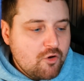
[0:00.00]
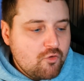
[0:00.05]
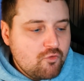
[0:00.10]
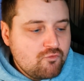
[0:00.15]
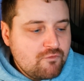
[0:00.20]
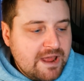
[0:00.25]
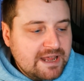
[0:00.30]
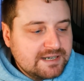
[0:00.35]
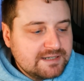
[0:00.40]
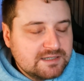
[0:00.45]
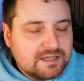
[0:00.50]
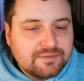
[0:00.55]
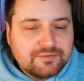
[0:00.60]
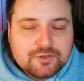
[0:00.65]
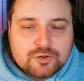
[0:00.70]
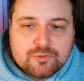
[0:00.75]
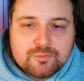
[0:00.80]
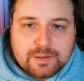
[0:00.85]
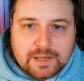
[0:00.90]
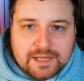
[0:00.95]
rest a
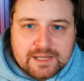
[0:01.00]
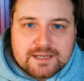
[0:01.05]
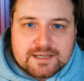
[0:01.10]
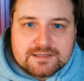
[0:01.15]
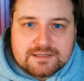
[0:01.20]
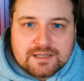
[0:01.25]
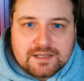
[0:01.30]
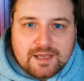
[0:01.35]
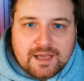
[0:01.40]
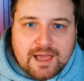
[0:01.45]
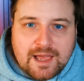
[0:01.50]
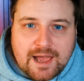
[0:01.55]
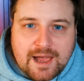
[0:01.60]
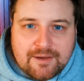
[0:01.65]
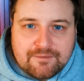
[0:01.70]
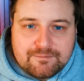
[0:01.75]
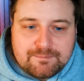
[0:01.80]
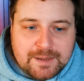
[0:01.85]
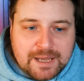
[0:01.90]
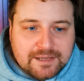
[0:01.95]
few players that
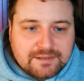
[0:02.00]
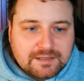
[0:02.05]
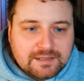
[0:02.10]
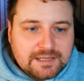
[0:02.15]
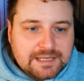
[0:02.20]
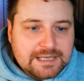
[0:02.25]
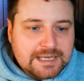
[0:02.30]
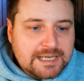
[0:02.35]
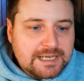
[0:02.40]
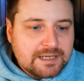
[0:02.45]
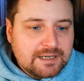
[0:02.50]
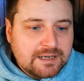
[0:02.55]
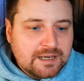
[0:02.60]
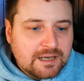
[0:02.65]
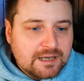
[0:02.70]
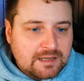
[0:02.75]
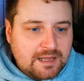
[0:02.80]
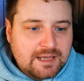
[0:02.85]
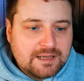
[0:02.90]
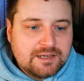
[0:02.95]
have basically needed
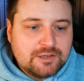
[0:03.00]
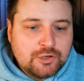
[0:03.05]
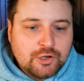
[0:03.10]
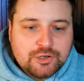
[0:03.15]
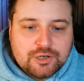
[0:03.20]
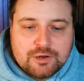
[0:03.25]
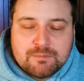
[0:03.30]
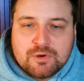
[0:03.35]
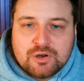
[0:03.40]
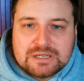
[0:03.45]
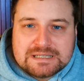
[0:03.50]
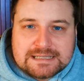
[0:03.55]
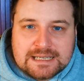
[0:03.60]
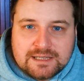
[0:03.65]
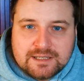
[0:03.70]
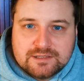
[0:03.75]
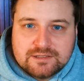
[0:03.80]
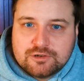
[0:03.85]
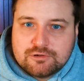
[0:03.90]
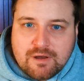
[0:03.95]
it, like, your Mo
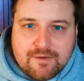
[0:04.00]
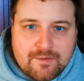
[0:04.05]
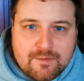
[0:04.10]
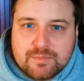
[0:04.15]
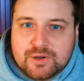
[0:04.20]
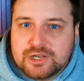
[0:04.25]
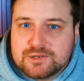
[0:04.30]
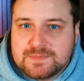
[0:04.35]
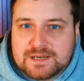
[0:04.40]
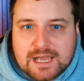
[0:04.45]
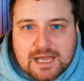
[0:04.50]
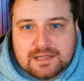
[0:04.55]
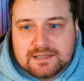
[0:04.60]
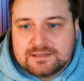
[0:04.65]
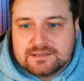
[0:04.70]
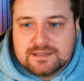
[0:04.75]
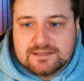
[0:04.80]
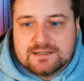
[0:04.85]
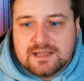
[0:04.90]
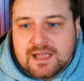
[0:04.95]
Salahs, your Gravenberch,
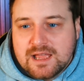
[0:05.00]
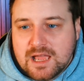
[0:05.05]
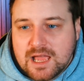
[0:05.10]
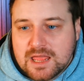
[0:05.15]
McAllisters.